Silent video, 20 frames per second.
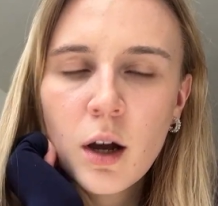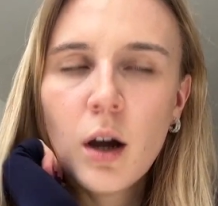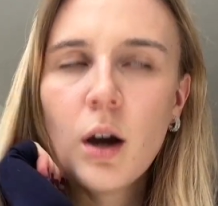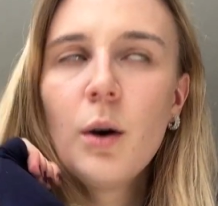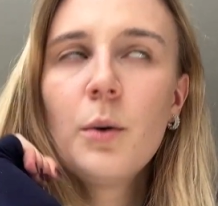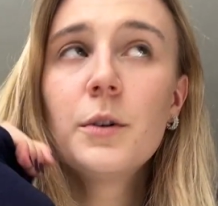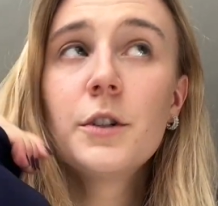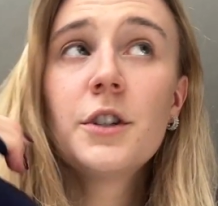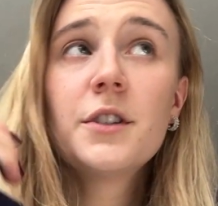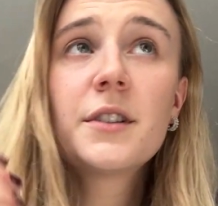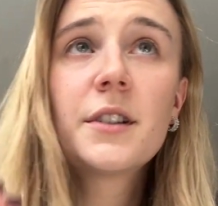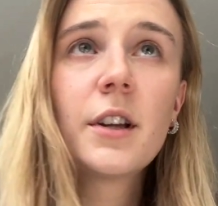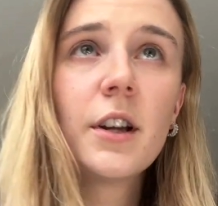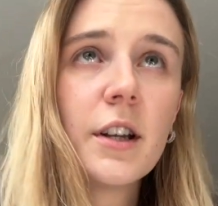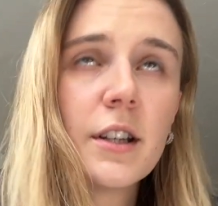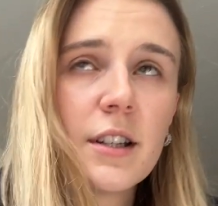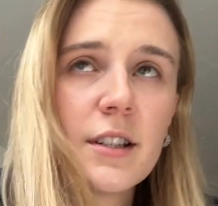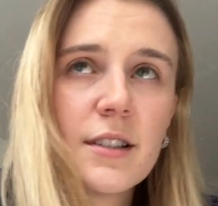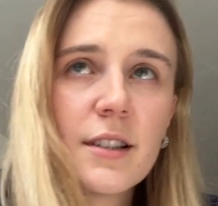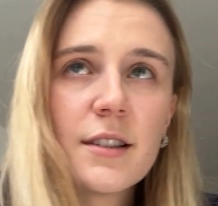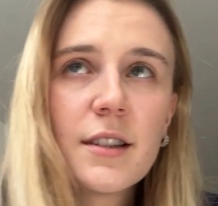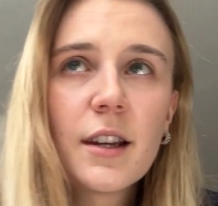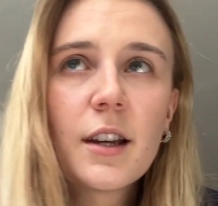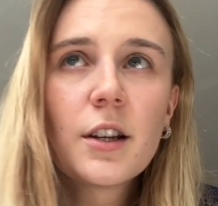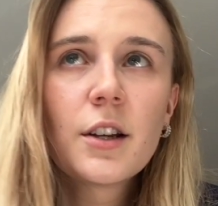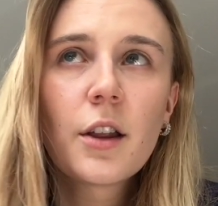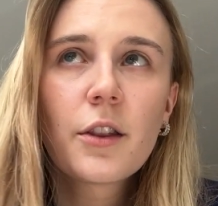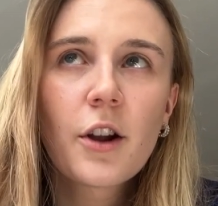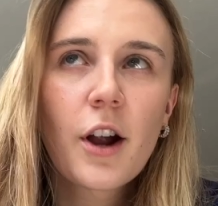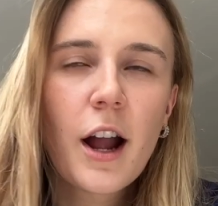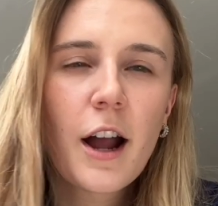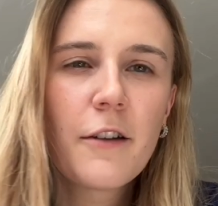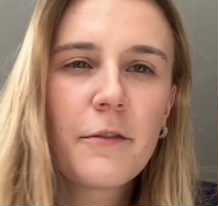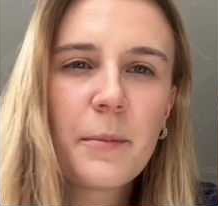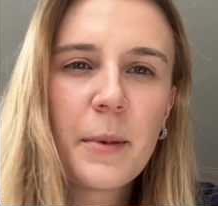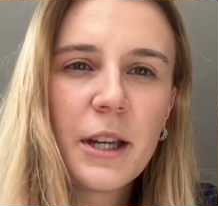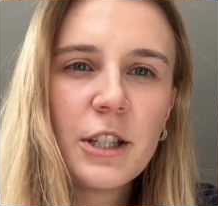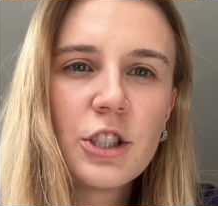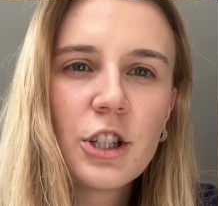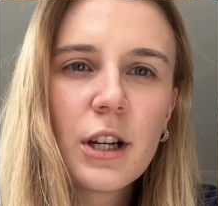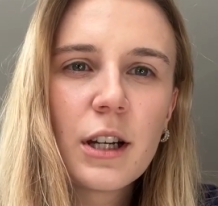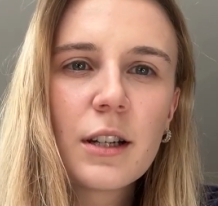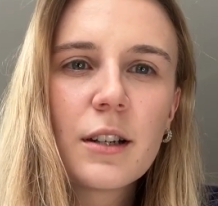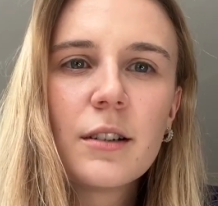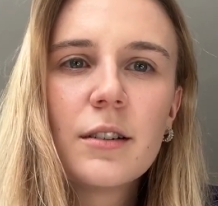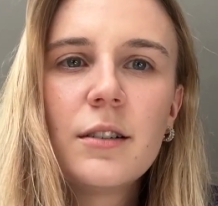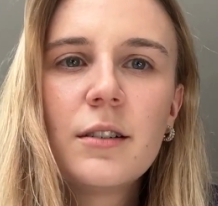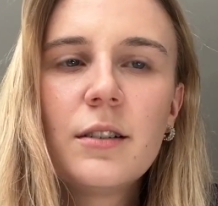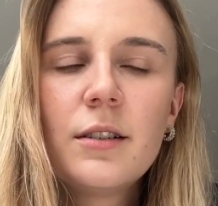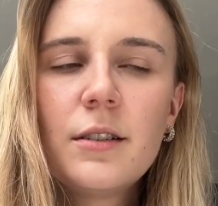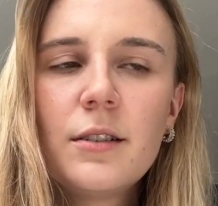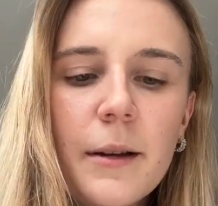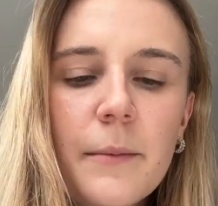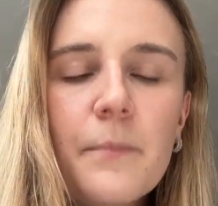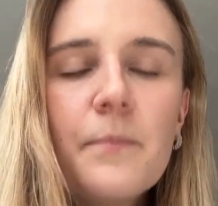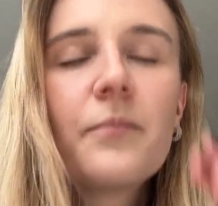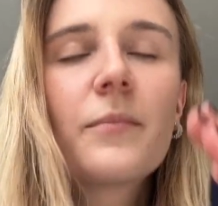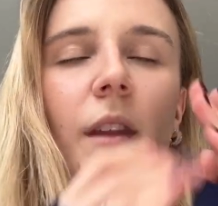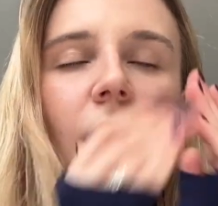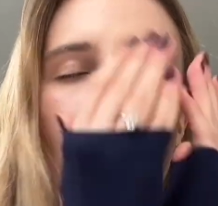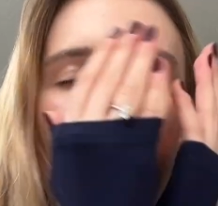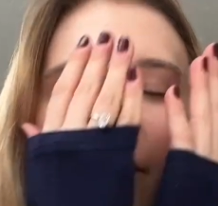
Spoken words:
which is good because it's like another half paycheck. I've